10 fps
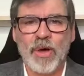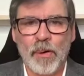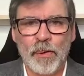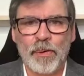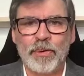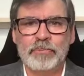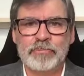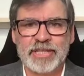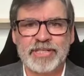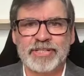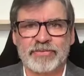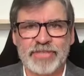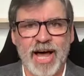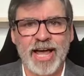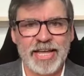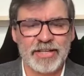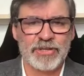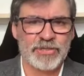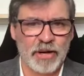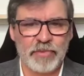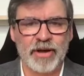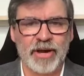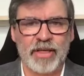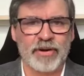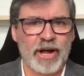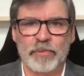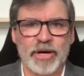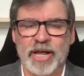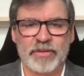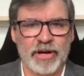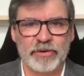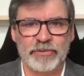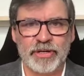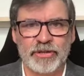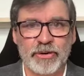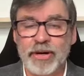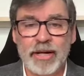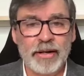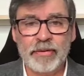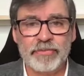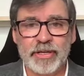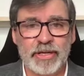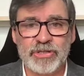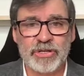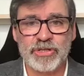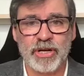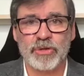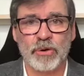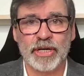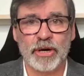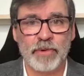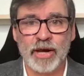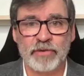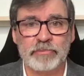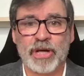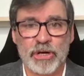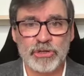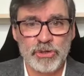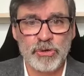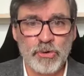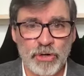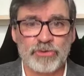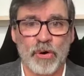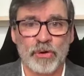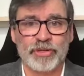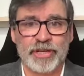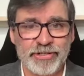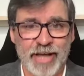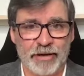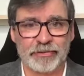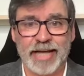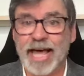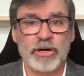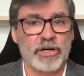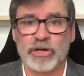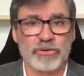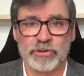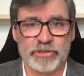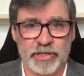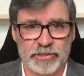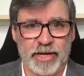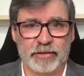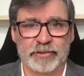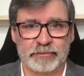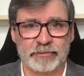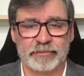whole business of tying it to another country you do is just totally irrelevant, because you control the discount. Canada controls the discount.